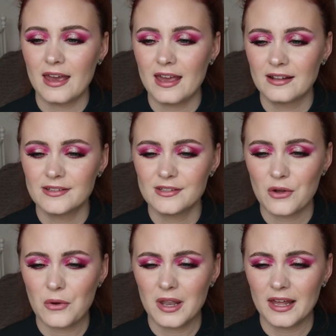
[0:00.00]
And
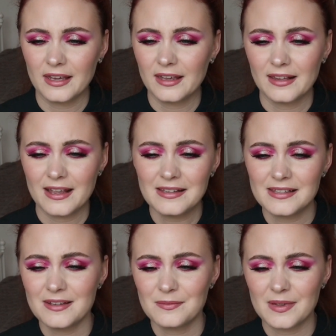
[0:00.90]
so like that
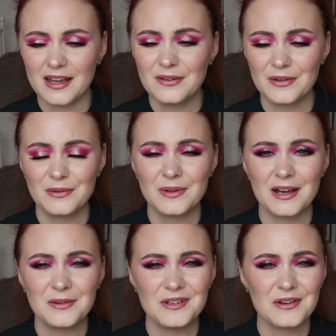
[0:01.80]
seems, I don't know,
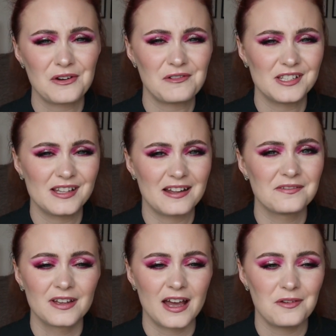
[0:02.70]
how do you harvest that?